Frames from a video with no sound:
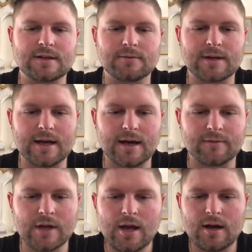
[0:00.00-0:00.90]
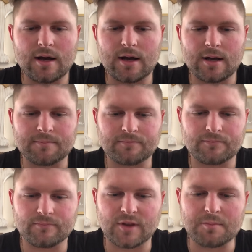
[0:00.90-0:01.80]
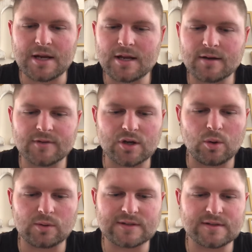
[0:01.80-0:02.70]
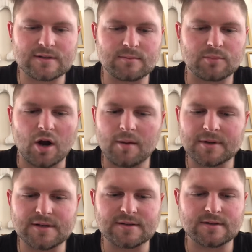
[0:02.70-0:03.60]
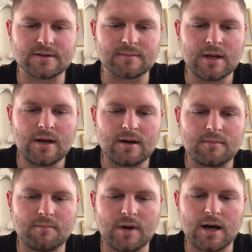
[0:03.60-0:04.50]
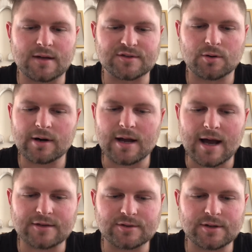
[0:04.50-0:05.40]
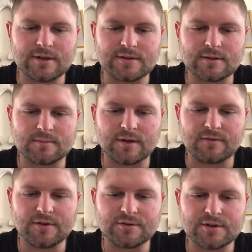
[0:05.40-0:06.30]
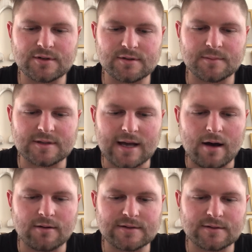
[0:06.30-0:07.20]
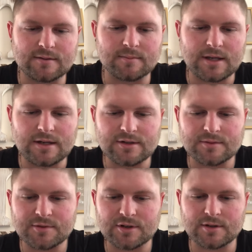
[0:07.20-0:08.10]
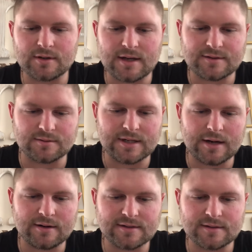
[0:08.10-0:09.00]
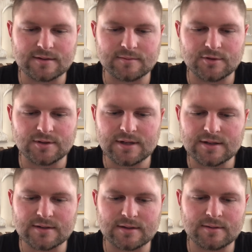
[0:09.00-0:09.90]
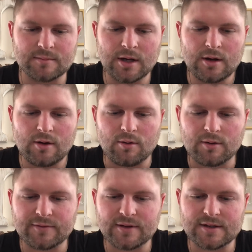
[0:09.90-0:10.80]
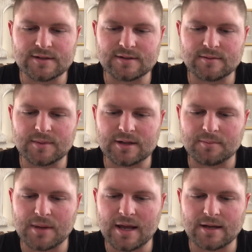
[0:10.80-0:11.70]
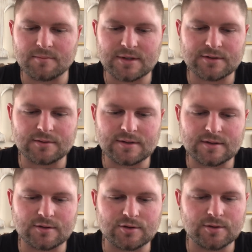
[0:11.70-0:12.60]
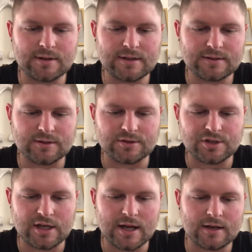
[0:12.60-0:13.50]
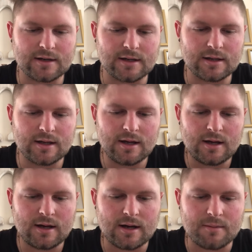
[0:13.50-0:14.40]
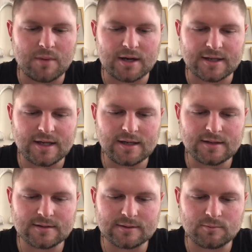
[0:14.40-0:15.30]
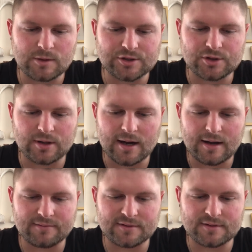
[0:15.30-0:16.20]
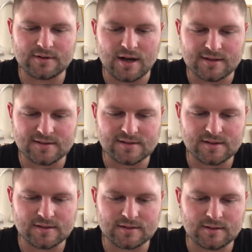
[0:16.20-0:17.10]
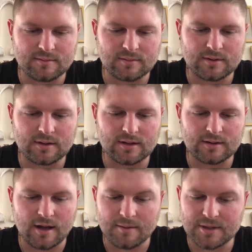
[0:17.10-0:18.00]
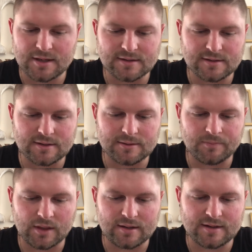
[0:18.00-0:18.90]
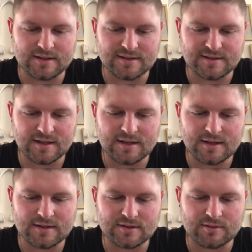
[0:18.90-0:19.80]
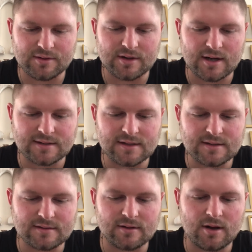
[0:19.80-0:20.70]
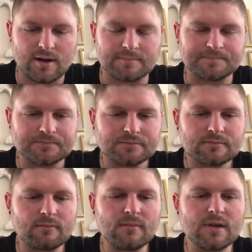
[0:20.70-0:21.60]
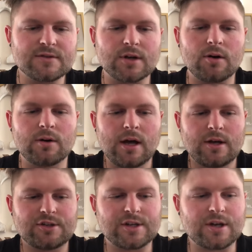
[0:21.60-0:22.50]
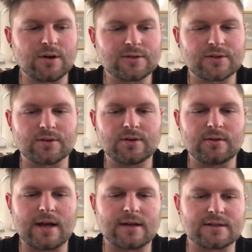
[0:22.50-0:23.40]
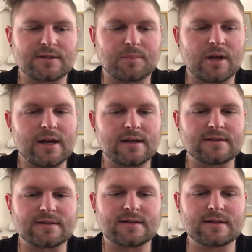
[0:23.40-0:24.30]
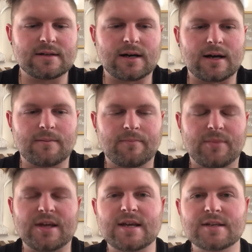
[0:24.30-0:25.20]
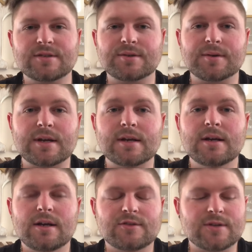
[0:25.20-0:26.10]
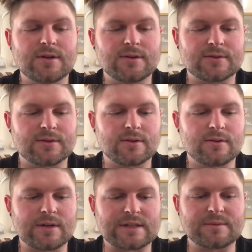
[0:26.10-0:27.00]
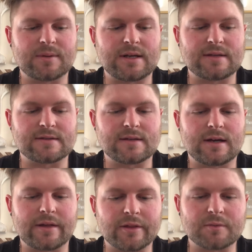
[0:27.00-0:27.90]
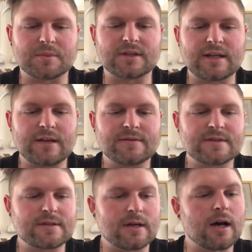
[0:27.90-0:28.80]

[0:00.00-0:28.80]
we have the meaning of occultism, Brahmanism, Zoroastrianism, Confucianism, and Taoism, Egyptian esotericism, Judaism, Orpheanism and the pagan mysteries, the Druids, Christianity, Manichaeism, witchcraft, Gnosticism, Elamism, the Yazidis, Orthodox Islam, So she goes through and explains the history. She goes through and explains their beliefs.